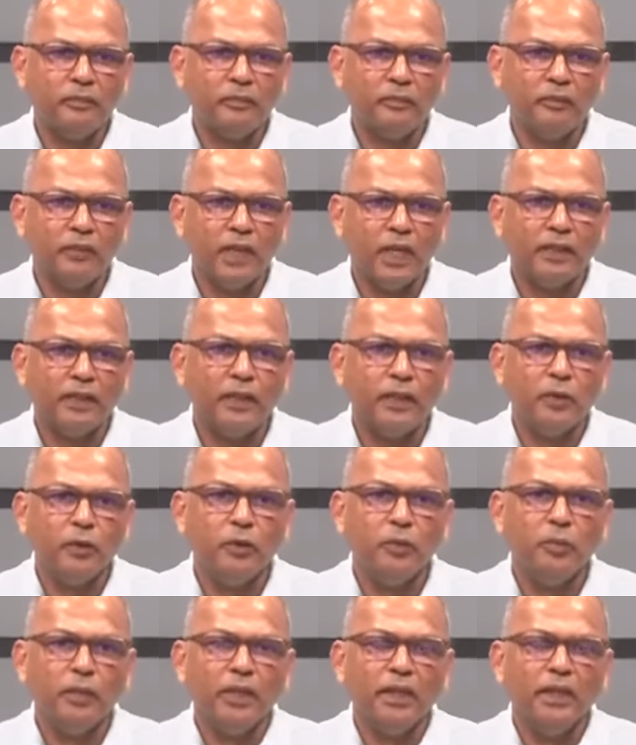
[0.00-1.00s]
that there
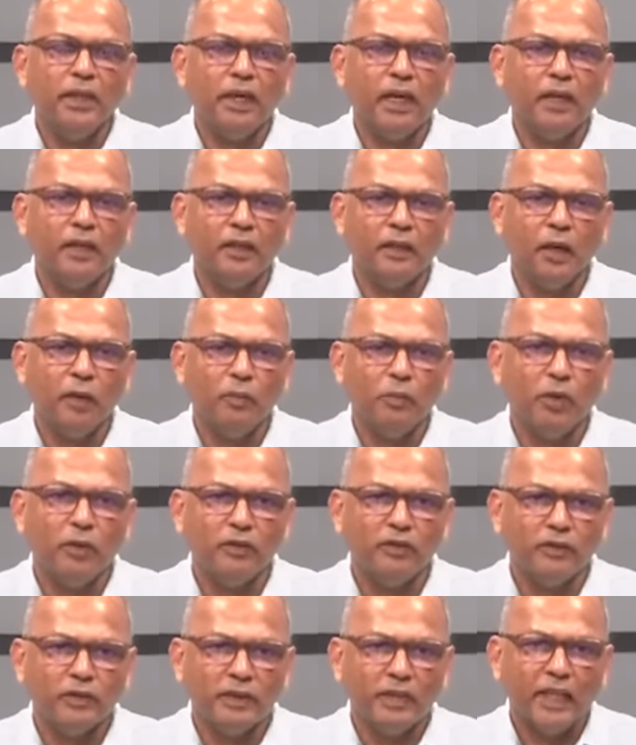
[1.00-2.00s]
would be a number
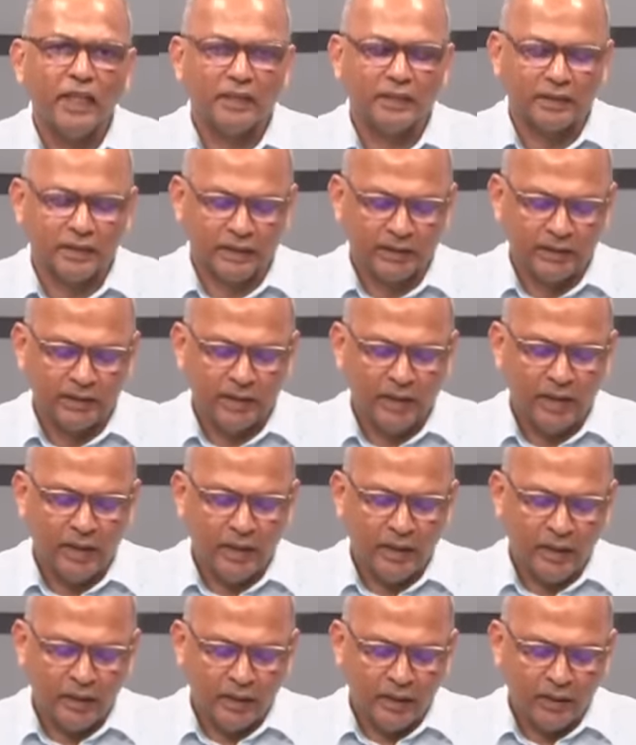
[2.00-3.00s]
of tests
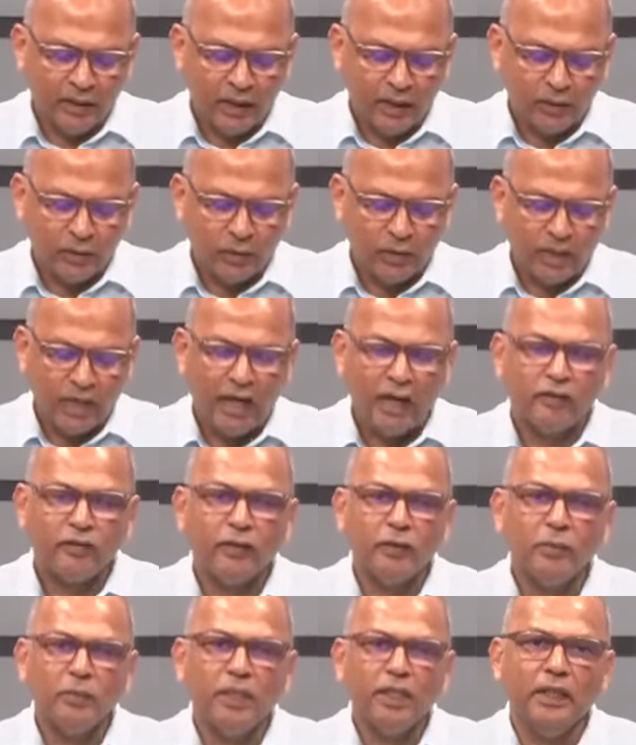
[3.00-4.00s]
that would have
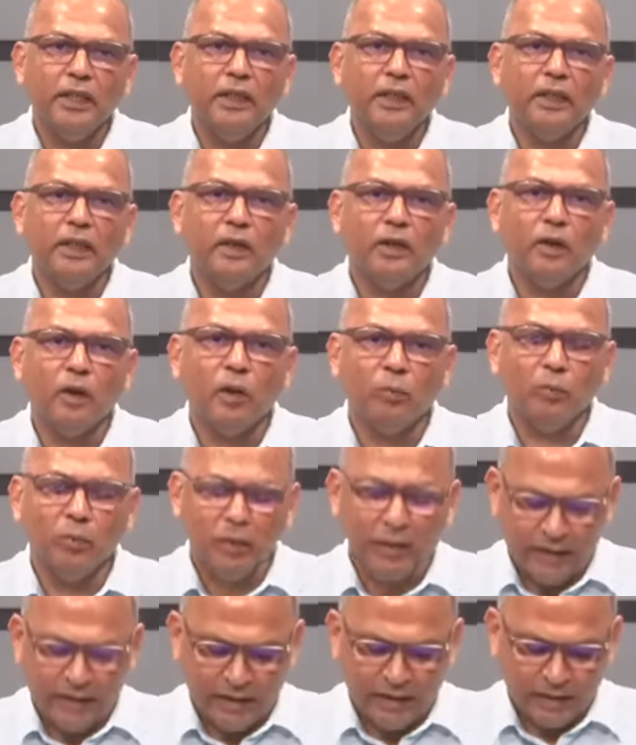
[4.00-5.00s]
to be
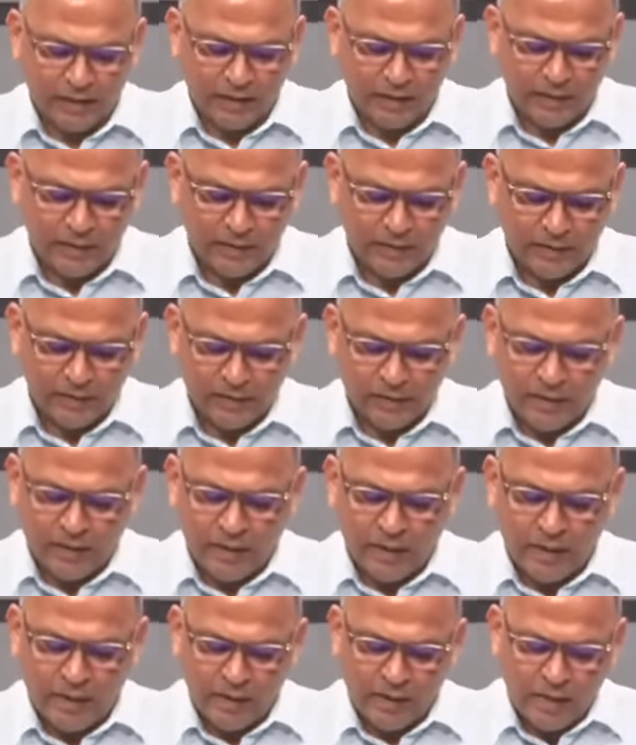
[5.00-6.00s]
completed.
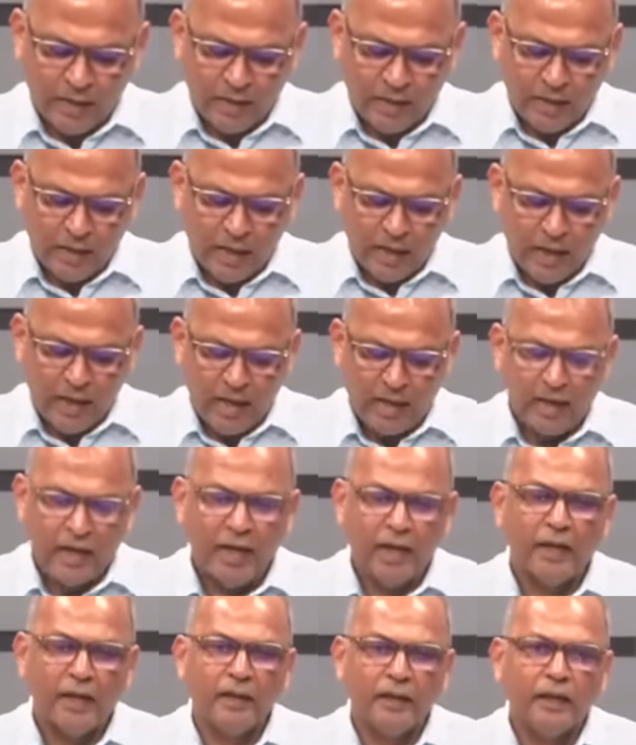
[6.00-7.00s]

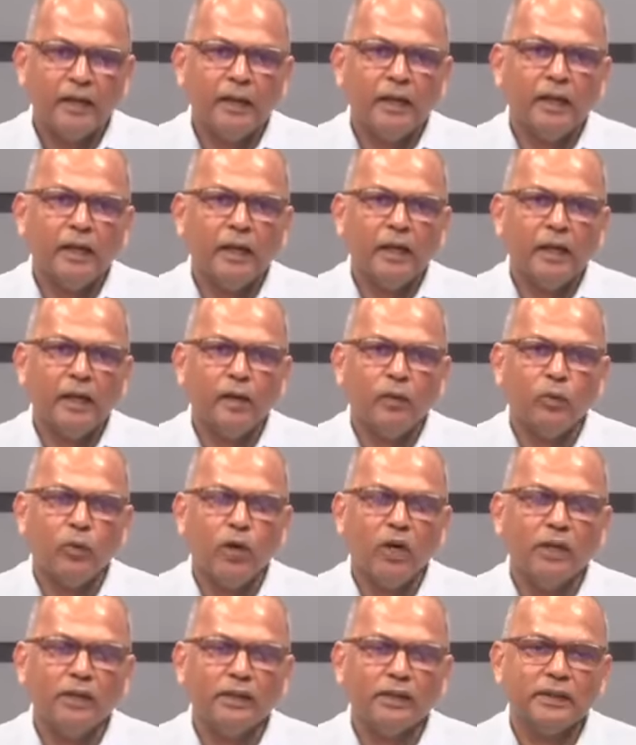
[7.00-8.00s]
Again,
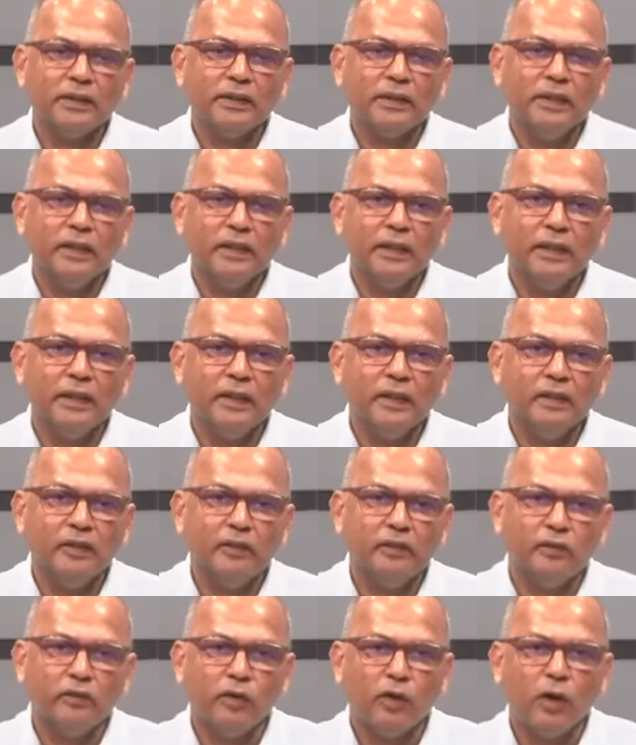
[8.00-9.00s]
once the
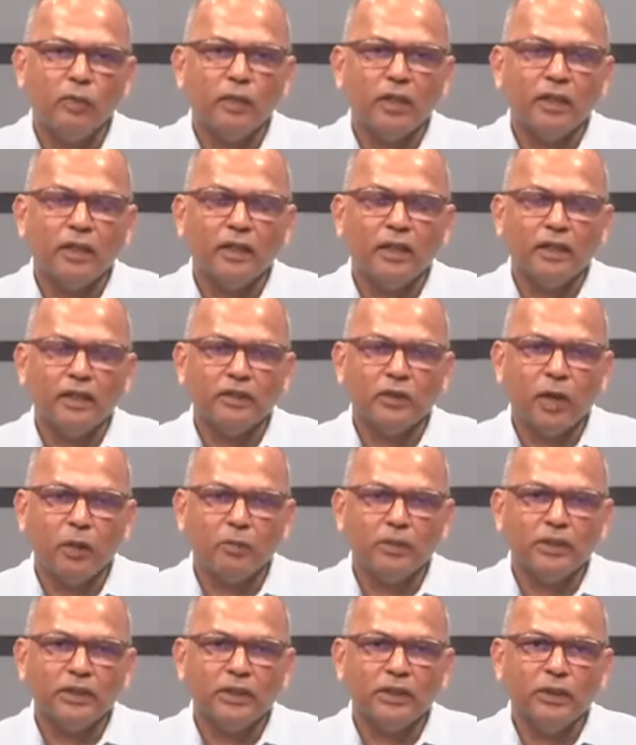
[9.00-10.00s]
formal
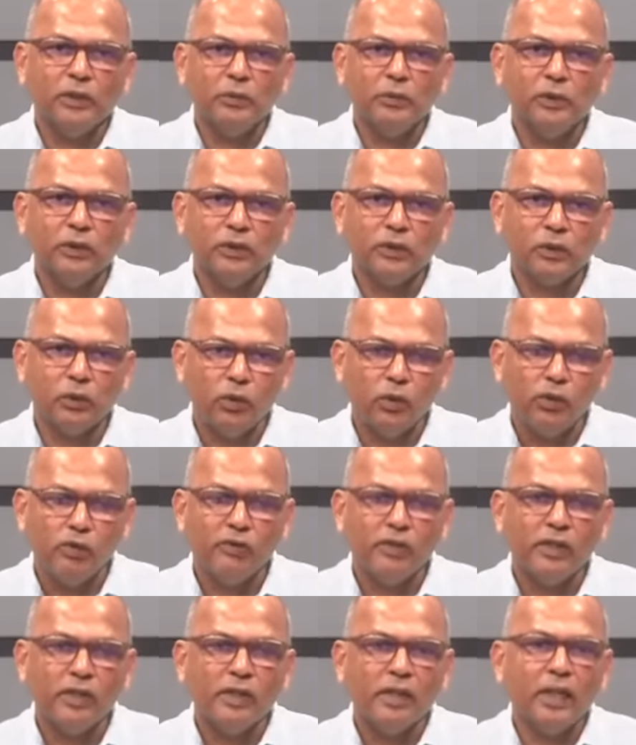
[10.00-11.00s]
autopsy was
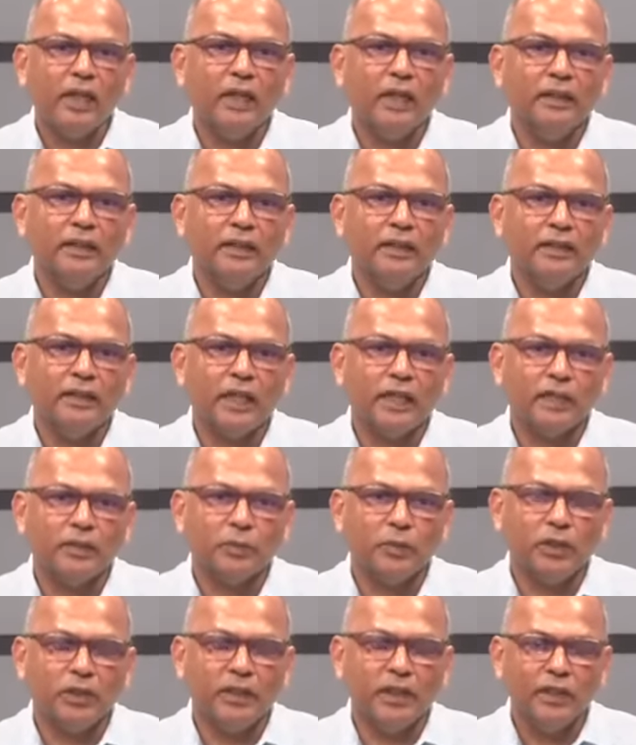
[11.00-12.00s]
over and these
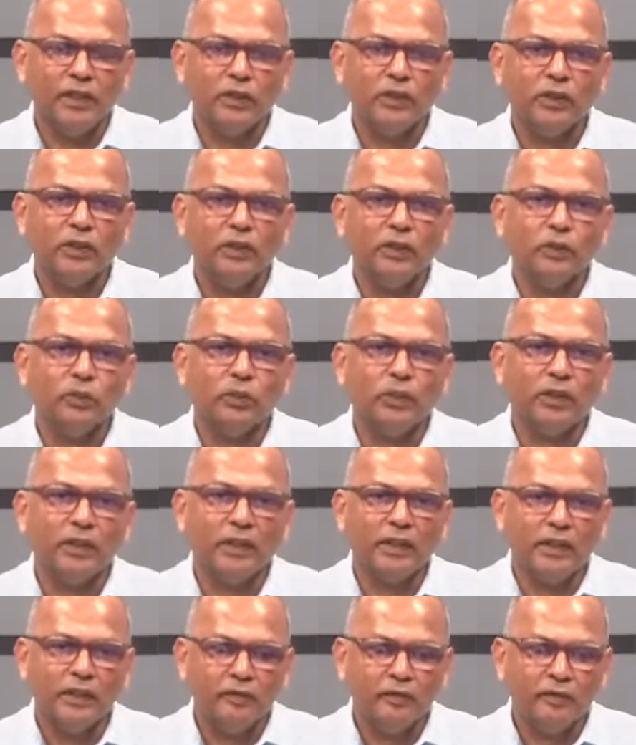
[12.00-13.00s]
explanations were
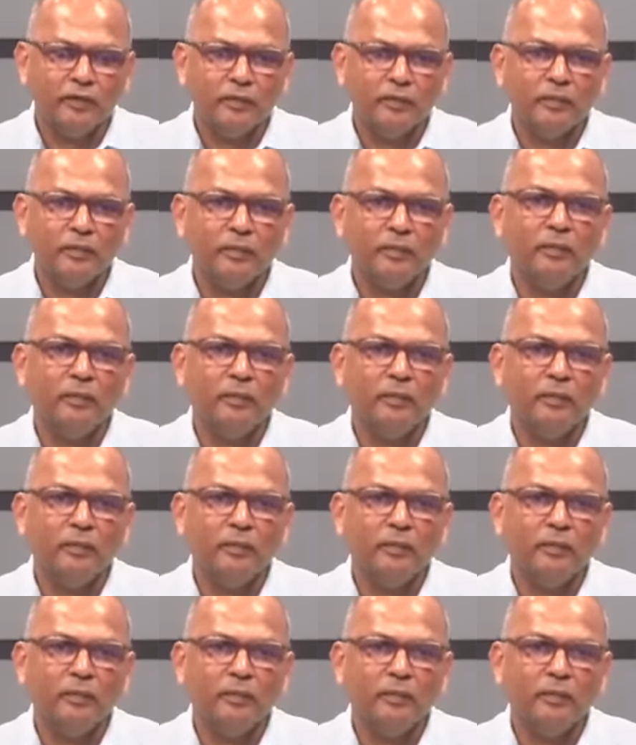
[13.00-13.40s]
given,